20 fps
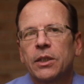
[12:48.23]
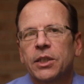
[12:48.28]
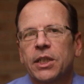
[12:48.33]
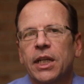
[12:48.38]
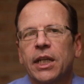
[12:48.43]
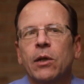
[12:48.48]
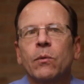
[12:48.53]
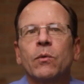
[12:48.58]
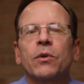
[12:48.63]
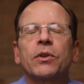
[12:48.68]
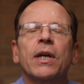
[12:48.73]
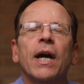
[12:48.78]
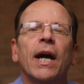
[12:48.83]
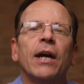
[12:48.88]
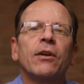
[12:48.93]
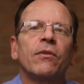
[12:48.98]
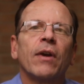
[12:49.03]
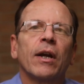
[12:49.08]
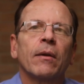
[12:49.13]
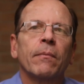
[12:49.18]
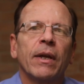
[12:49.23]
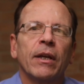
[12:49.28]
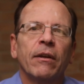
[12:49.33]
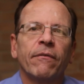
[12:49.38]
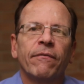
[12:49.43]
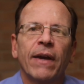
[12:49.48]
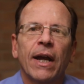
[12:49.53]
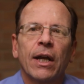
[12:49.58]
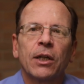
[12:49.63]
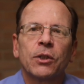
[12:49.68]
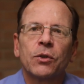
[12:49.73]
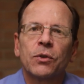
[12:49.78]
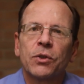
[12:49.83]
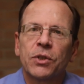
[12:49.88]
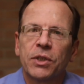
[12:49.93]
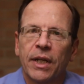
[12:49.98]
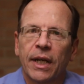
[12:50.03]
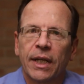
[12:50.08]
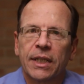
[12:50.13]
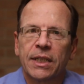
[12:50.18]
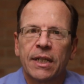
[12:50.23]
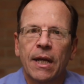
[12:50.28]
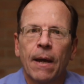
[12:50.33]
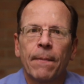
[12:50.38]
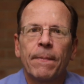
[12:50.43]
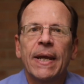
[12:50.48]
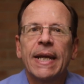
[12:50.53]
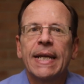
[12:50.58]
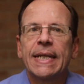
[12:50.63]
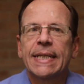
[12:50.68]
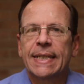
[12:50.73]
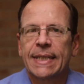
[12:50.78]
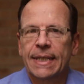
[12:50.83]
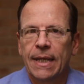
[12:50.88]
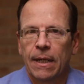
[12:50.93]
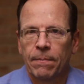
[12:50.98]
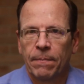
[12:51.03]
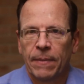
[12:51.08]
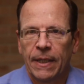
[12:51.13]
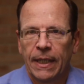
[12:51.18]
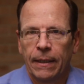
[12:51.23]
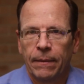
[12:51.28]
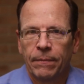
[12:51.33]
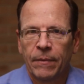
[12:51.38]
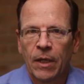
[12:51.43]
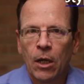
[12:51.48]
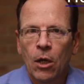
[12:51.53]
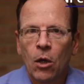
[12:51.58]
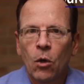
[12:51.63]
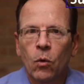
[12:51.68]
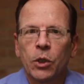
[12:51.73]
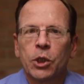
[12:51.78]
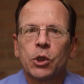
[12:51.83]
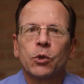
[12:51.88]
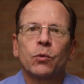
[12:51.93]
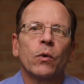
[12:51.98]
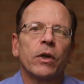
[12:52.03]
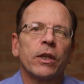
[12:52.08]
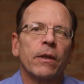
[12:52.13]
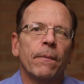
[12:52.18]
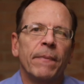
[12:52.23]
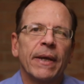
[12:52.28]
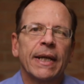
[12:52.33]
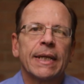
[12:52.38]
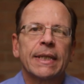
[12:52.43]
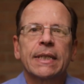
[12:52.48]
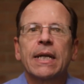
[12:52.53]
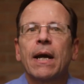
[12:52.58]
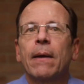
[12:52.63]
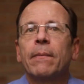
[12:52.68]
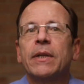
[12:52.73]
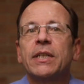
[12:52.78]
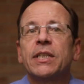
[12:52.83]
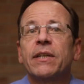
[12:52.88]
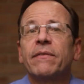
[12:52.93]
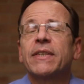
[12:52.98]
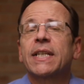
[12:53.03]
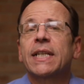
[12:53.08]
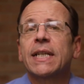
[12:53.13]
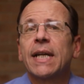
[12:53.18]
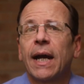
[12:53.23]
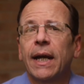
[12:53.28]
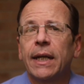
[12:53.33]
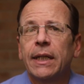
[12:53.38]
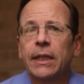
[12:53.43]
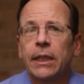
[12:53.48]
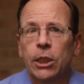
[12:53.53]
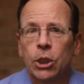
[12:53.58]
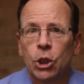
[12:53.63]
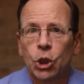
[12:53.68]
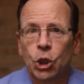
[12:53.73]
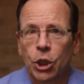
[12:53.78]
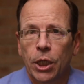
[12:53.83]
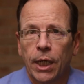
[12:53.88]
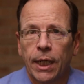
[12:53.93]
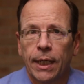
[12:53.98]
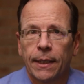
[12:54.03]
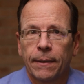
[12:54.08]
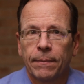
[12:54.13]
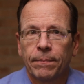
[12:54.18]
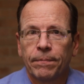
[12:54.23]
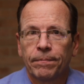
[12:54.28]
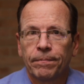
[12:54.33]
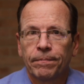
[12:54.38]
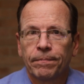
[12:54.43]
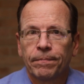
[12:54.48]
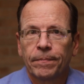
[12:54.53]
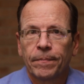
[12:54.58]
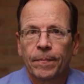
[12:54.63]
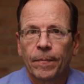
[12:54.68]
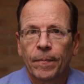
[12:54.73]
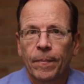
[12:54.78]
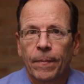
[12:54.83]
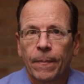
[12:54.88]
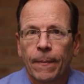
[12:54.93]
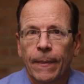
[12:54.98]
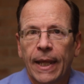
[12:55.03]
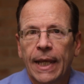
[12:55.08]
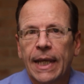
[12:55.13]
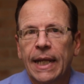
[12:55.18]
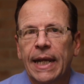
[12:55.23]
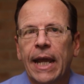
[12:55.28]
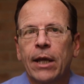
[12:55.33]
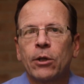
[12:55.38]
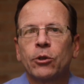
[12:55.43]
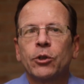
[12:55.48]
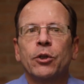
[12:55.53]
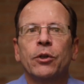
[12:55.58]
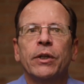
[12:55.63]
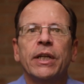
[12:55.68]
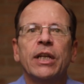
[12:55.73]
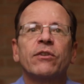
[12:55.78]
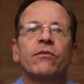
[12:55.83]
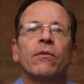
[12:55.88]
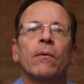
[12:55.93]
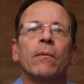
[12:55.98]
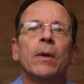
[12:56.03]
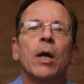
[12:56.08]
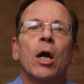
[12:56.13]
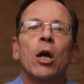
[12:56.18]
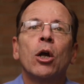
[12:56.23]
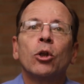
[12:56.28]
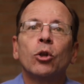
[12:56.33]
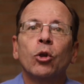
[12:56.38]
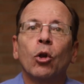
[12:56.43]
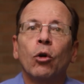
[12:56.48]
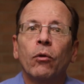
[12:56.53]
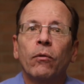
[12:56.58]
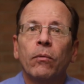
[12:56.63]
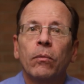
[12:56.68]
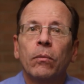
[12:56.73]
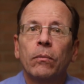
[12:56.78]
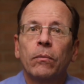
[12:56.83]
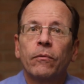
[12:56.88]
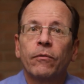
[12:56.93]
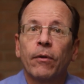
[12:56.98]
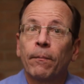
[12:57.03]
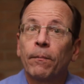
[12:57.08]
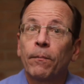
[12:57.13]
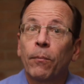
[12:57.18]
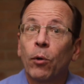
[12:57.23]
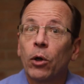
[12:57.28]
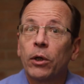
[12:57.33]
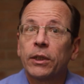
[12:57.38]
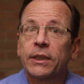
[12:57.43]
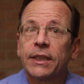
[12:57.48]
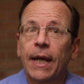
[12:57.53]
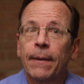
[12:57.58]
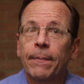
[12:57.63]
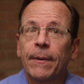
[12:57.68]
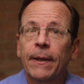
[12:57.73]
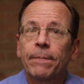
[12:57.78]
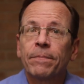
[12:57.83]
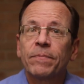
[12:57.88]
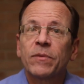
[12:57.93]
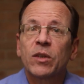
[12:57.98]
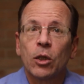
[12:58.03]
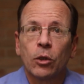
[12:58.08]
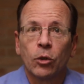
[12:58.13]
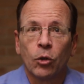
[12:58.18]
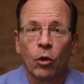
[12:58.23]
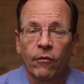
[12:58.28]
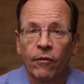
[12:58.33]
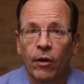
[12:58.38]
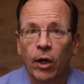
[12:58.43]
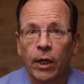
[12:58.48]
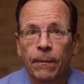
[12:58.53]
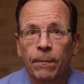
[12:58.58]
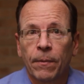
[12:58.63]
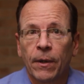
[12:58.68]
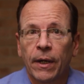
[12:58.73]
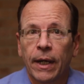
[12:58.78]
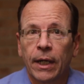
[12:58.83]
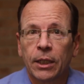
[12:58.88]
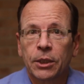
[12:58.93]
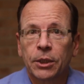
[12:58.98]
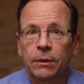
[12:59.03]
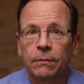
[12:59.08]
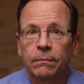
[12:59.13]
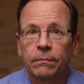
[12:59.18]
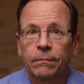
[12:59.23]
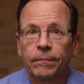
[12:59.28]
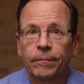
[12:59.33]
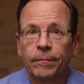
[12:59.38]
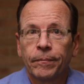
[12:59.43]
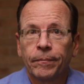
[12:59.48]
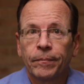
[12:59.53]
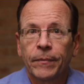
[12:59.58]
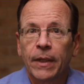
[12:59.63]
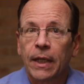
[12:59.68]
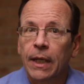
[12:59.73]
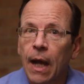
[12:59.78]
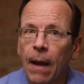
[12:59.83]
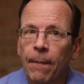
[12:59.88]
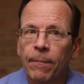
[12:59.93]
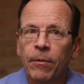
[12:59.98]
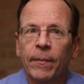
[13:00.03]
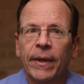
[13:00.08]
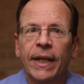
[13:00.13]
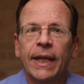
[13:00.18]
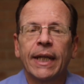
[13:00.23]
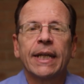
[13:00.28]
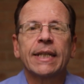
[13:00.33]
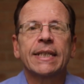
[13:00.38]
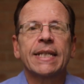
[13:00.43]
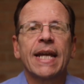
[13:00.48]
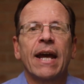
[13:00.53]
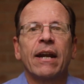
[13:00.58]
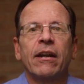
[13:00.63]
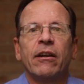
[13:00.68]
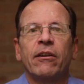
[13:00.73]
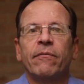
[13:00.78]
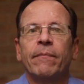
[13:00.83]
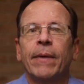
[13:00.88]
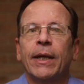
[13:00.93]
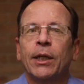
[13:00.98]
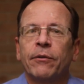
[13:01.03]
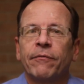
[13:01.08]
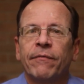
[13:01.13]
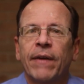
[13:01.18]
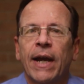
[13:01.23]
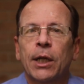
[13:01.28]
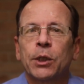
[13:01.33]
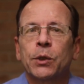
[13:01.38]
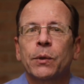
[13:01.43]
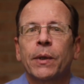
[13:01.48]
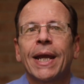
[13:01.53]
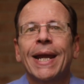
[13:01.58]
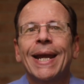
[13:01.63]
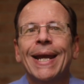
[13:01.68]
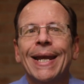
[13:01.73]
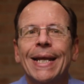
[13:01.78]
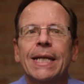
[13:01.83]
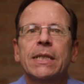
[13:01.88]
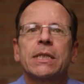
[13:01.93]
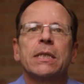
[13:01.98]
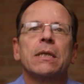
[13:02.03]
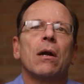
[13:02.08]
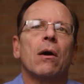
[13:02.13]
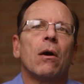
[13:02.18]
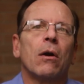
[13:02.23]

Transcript: Sticking with contract manufacturers, next up is Sunpea, which is one of the biggest companies of its kind in China. It can handle your needs from prototyping to low-volume production. And complementing its additive manufacturing is an